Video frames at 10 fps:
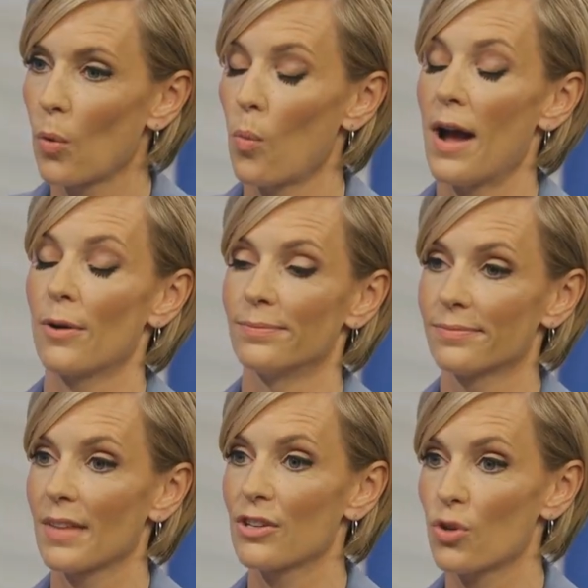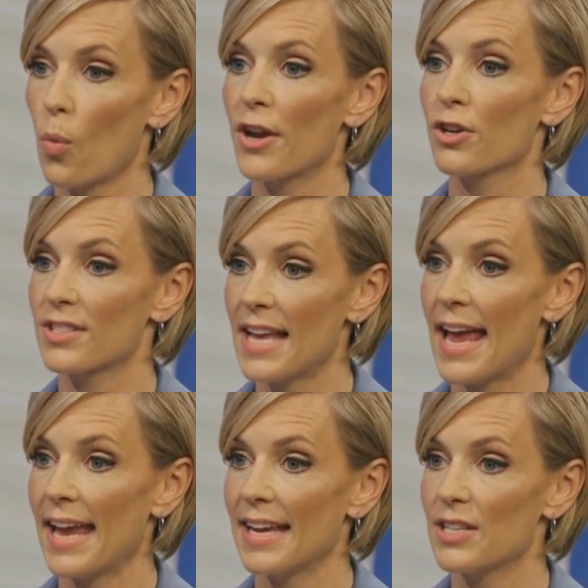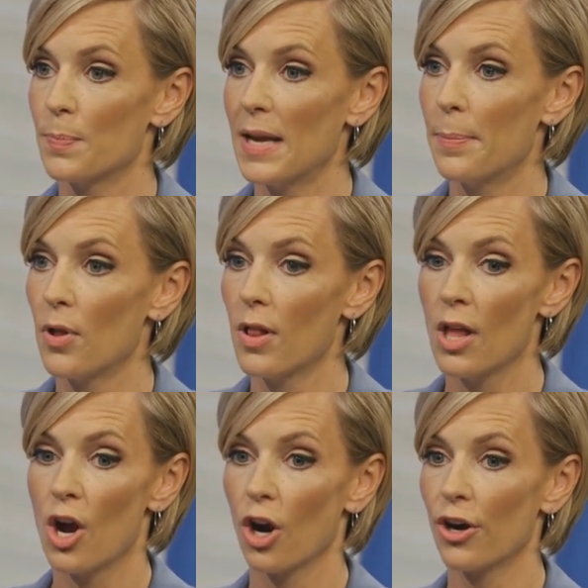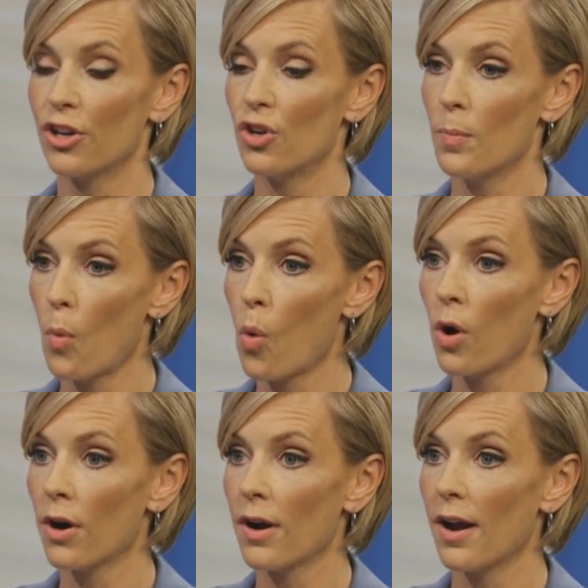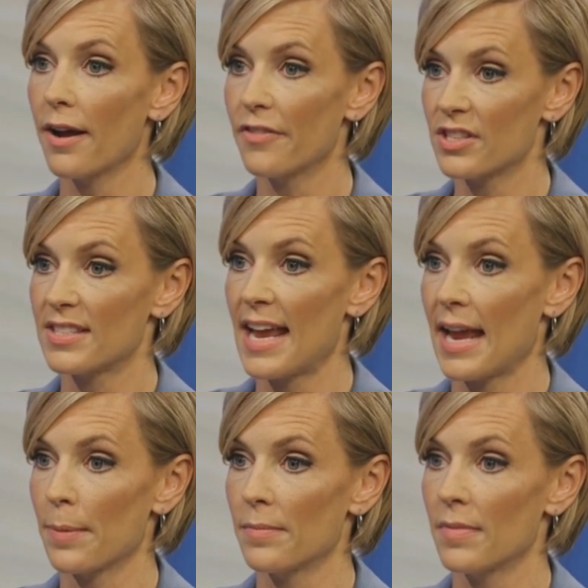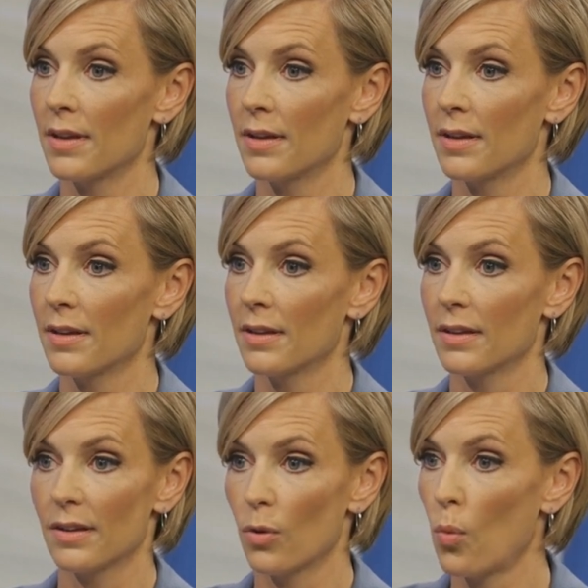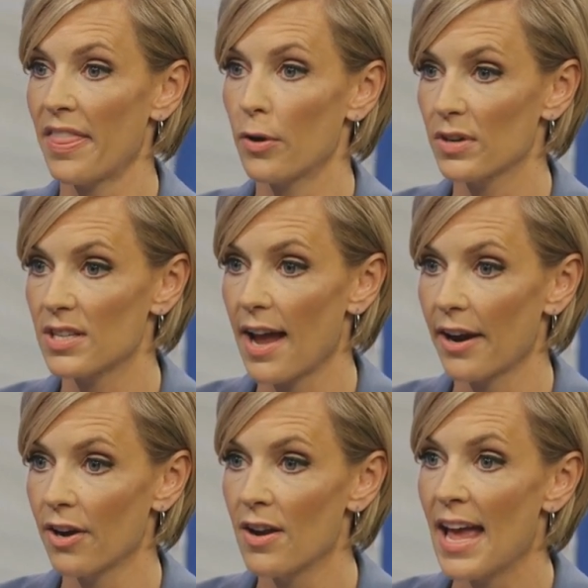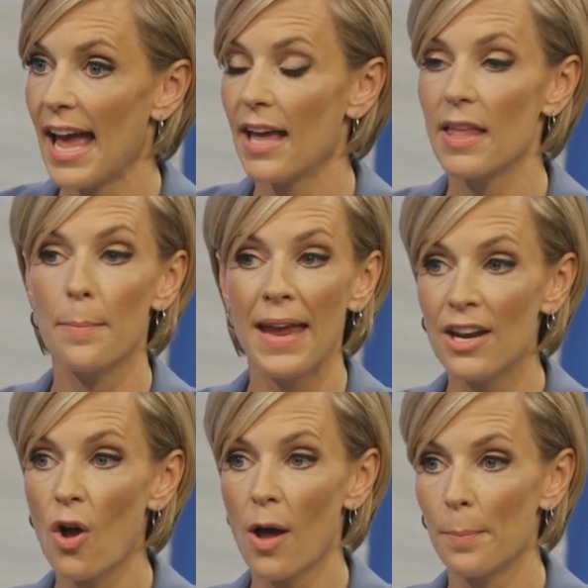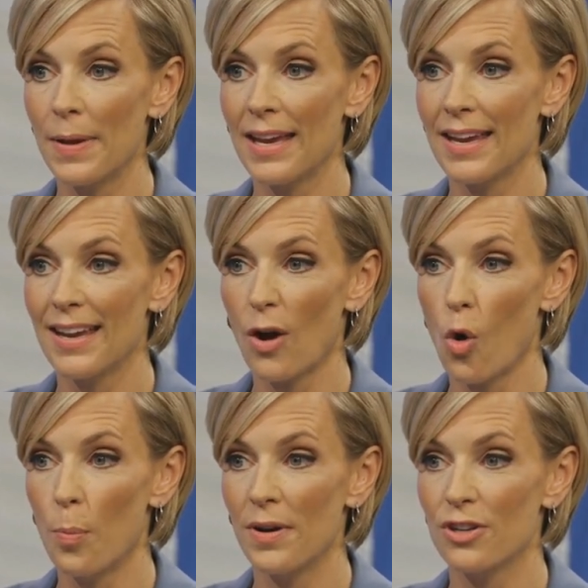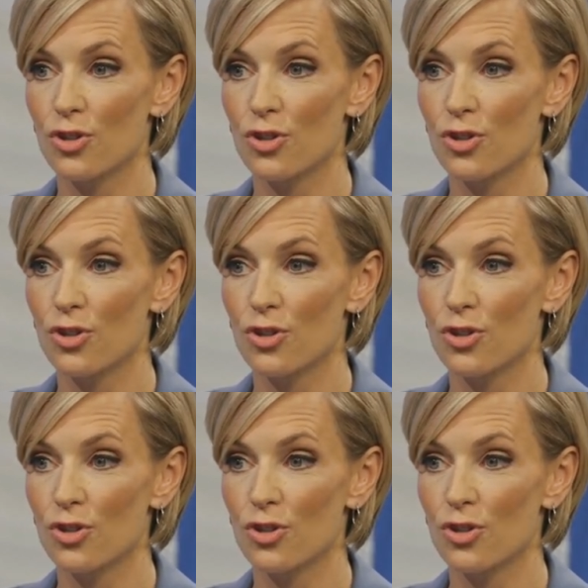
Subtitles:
Wow. So what you're saying is people are going to do more of the same when they retire, and they may not be open